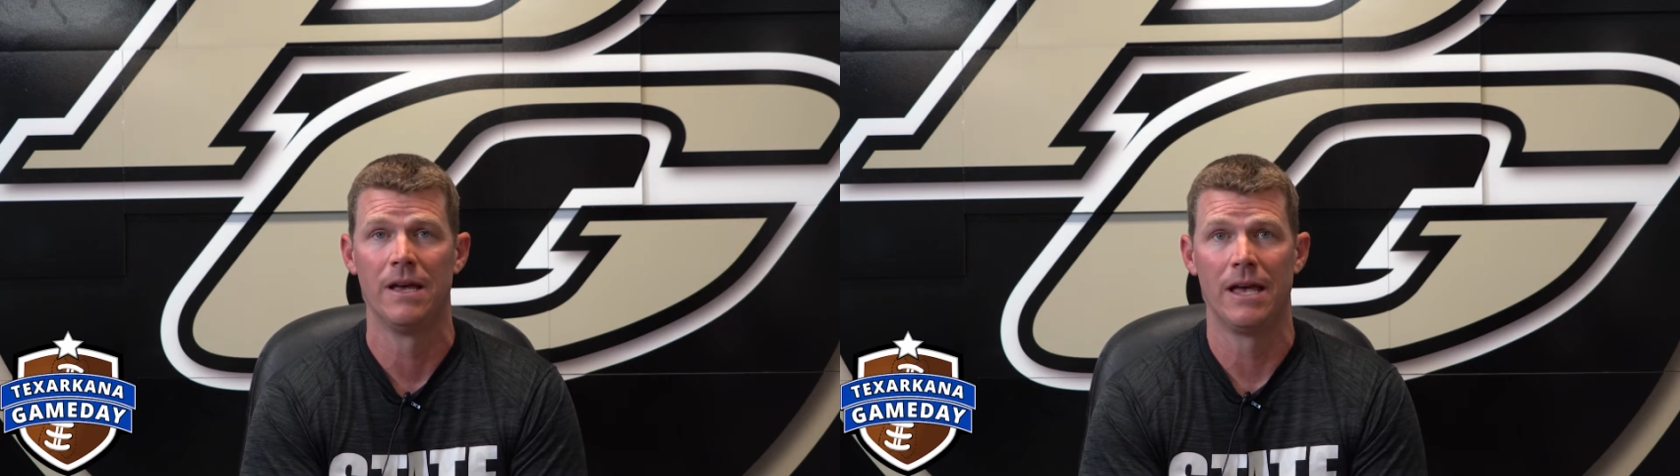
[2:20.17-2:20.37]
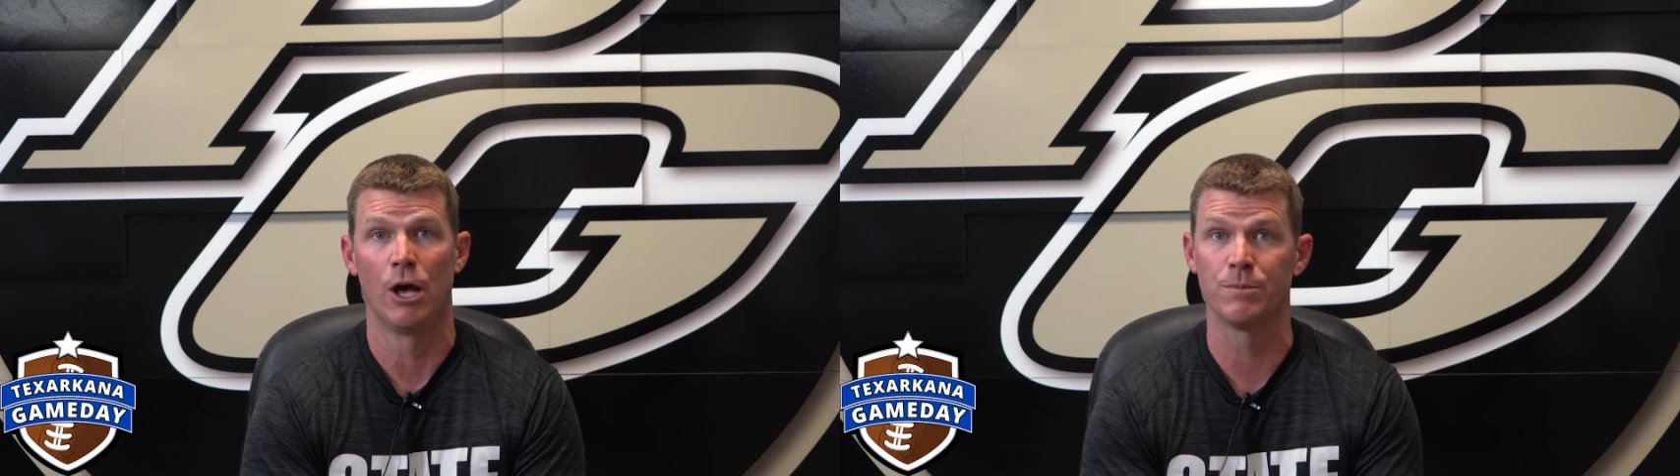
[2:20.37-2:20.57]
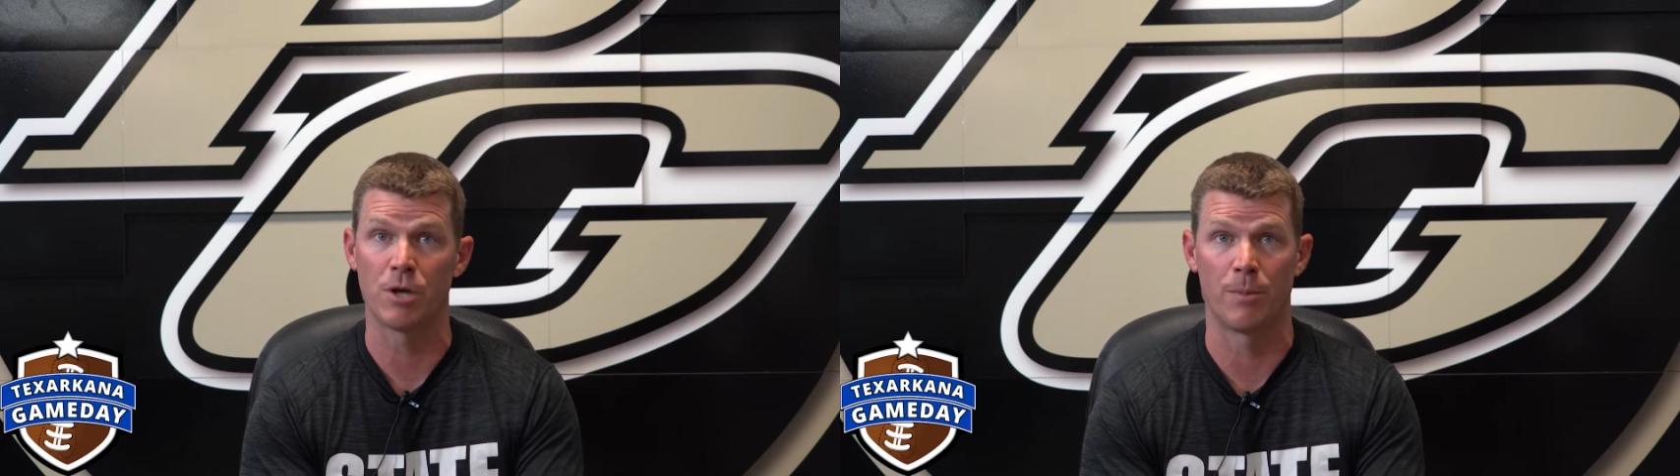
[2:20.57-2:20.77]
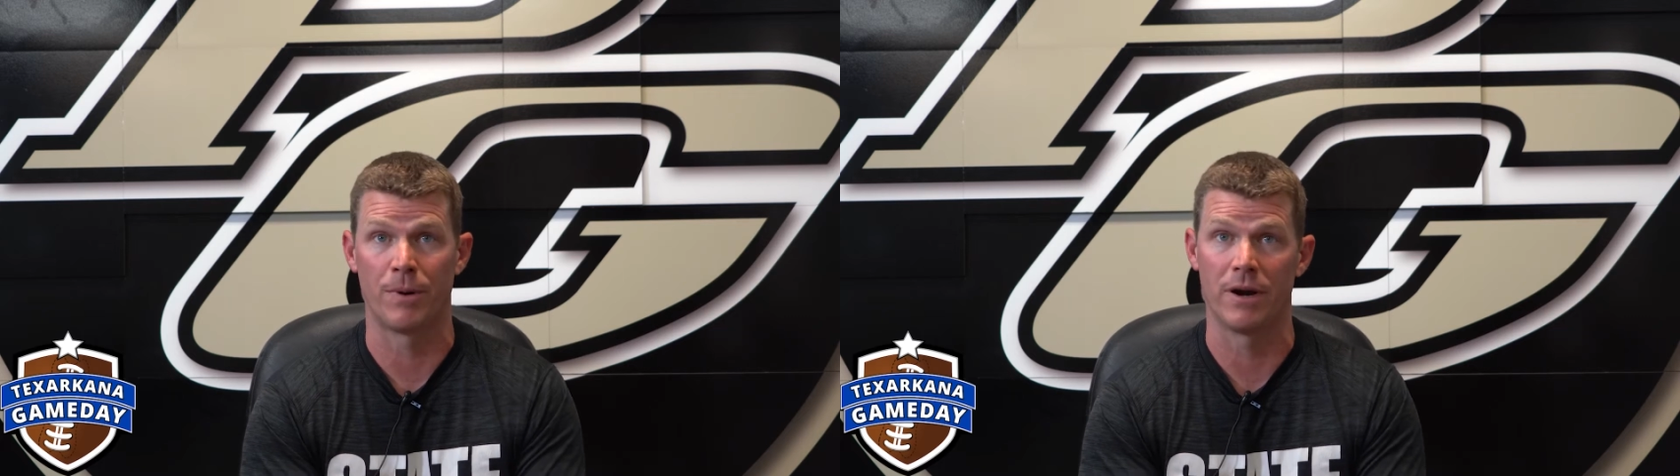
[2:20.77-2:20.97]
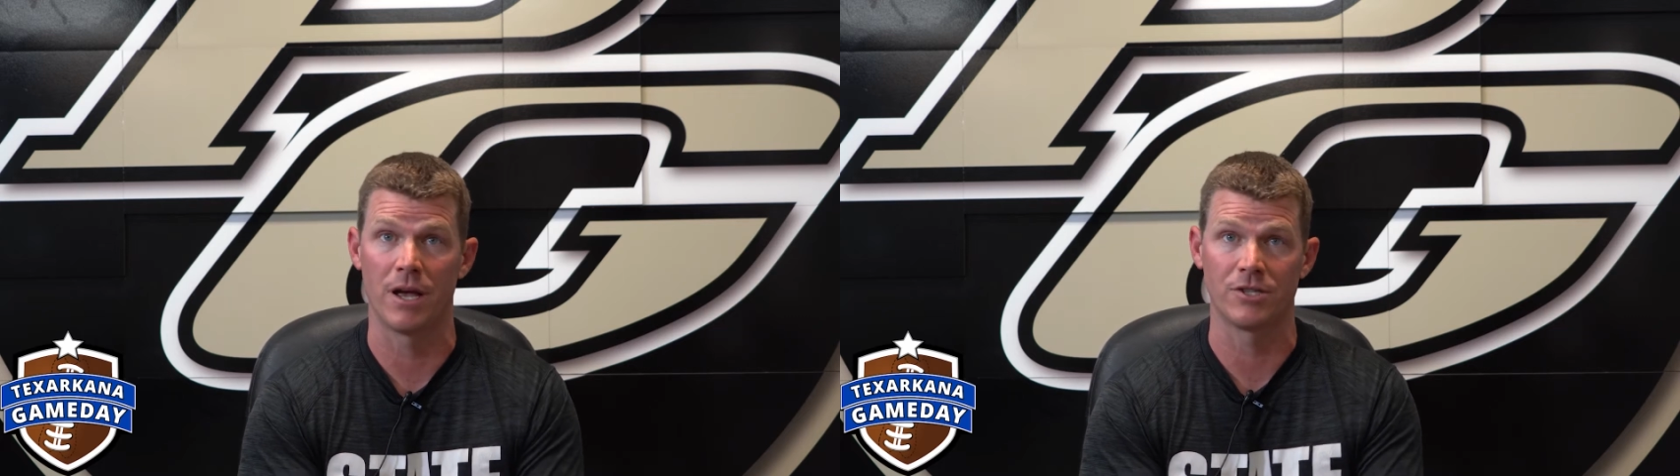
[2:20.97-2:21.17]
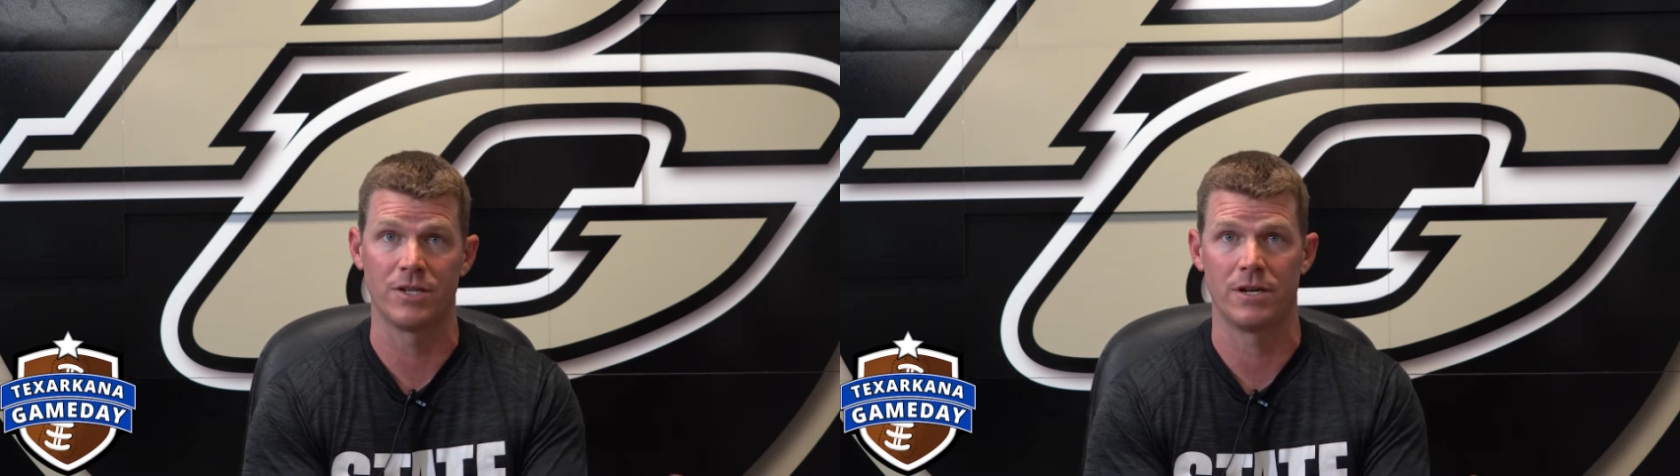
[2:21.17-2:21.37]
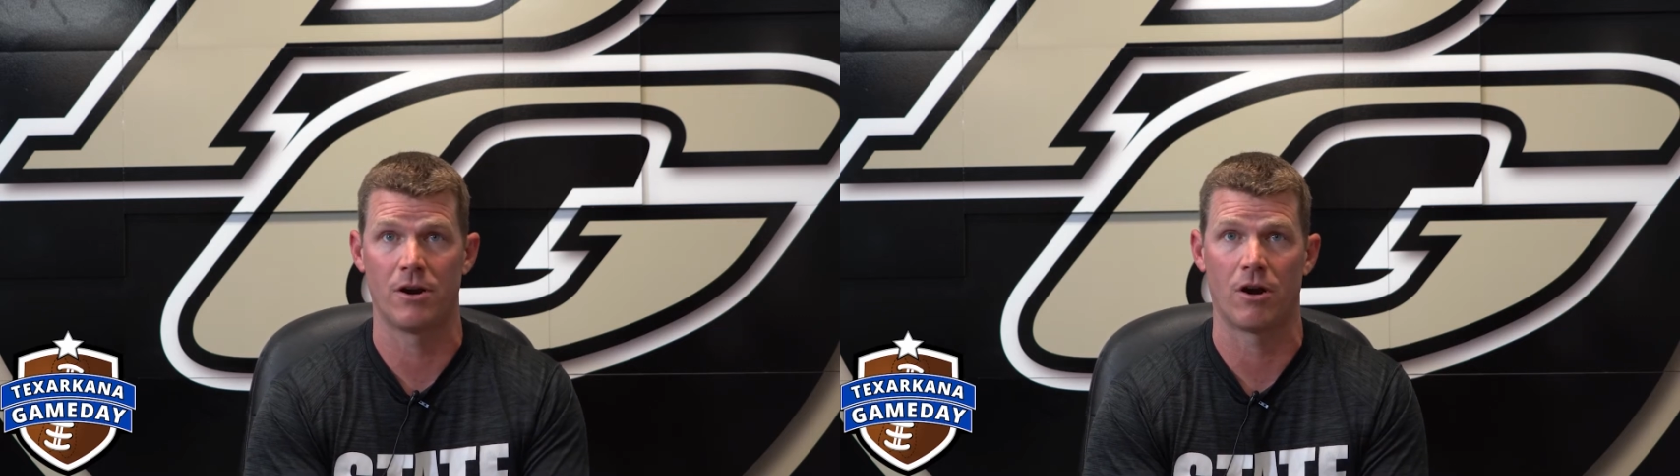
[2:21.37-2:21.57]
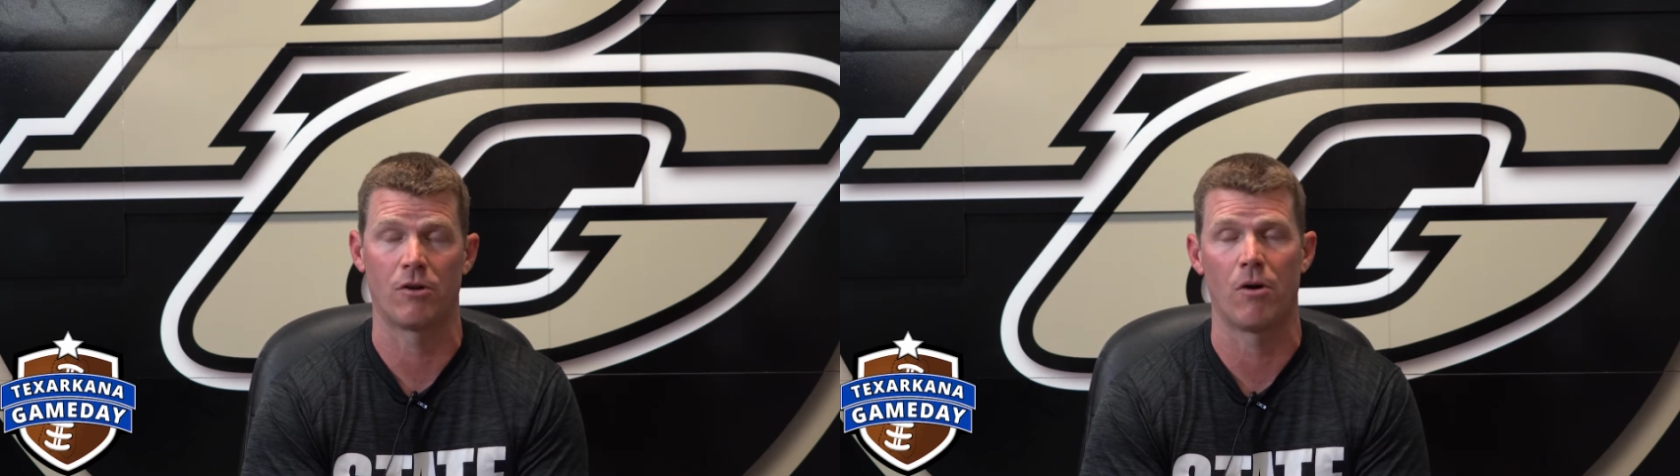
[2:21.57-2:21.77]
helps our production and
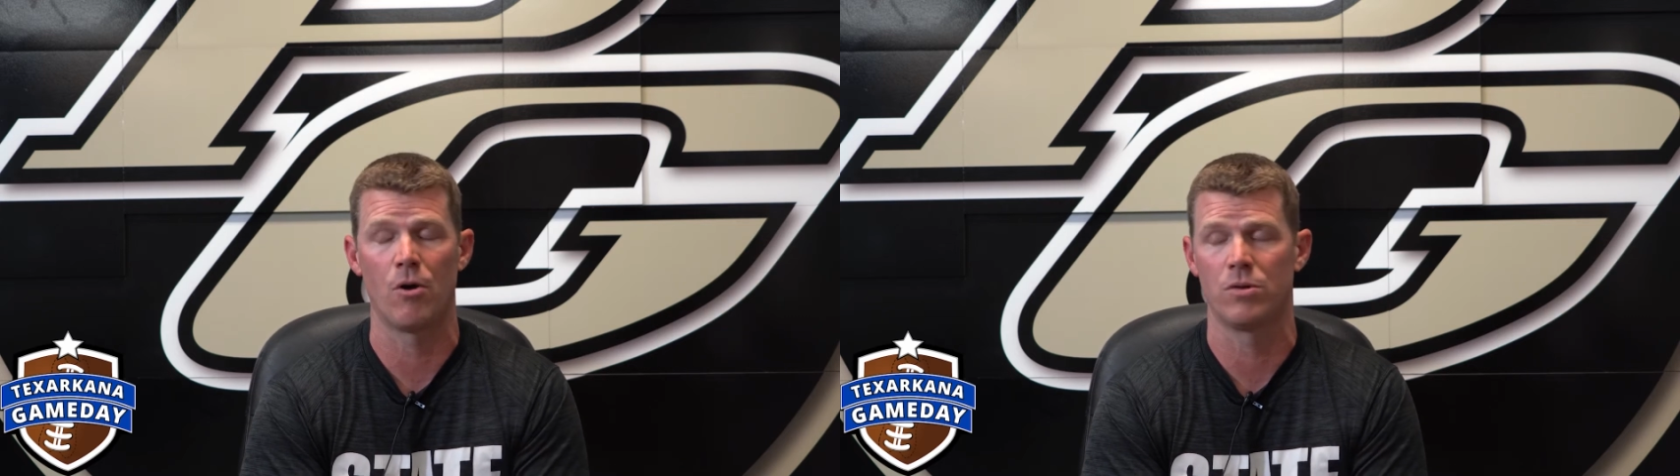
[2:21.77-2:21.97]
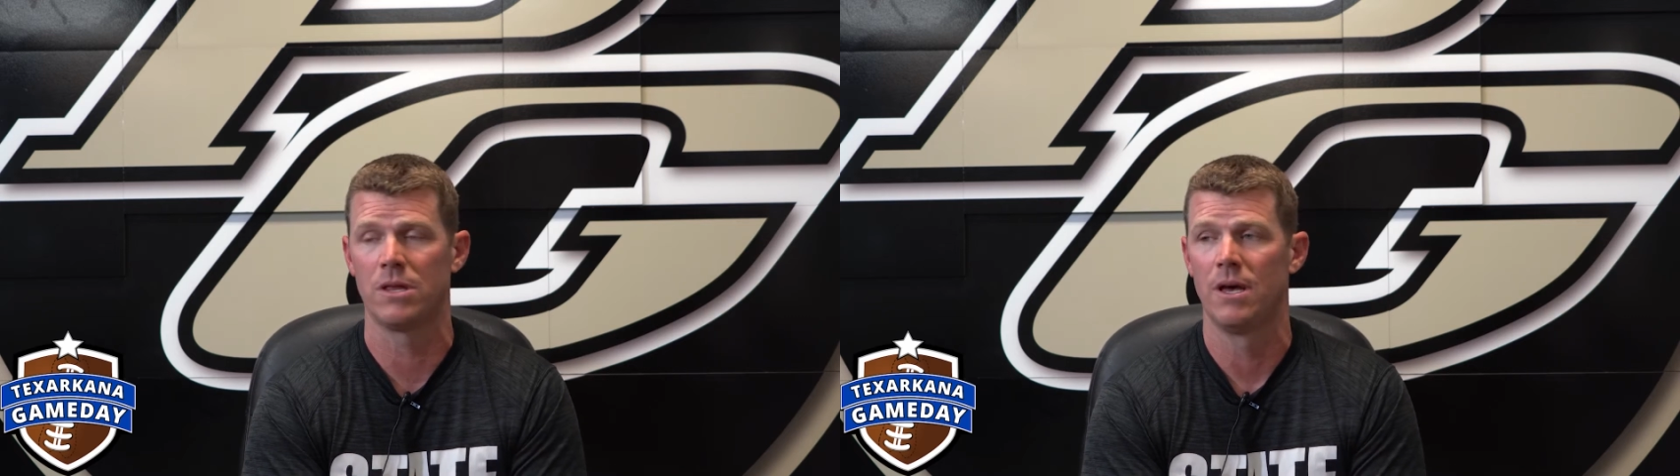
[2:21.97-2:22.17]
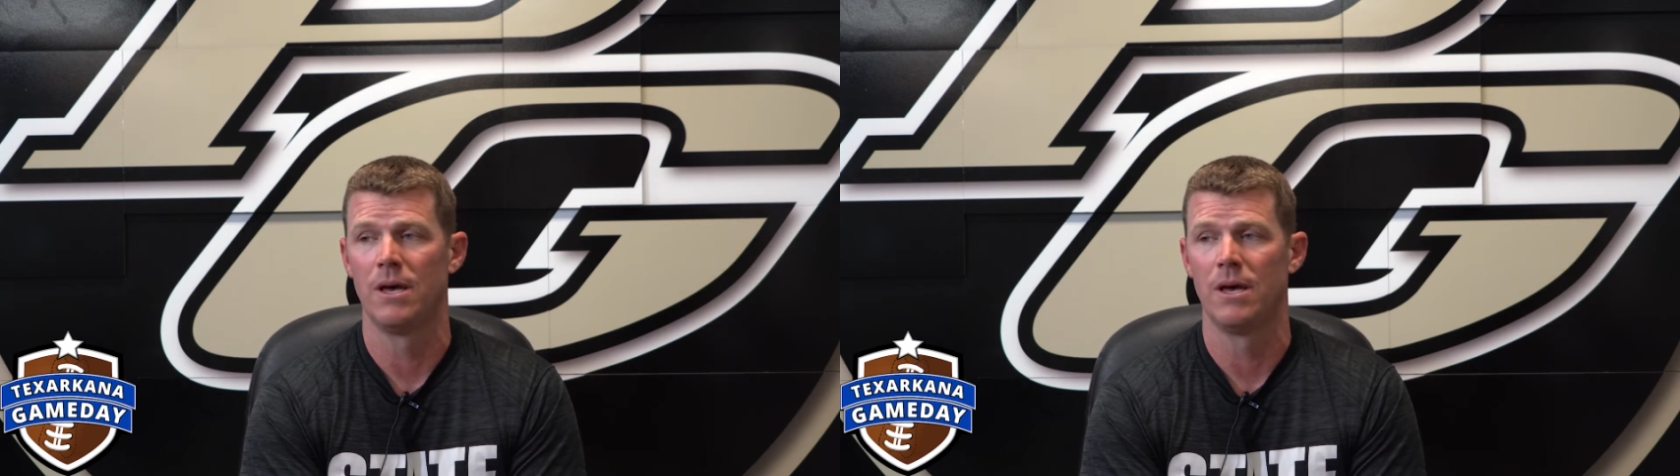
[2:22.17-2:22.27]
our growth.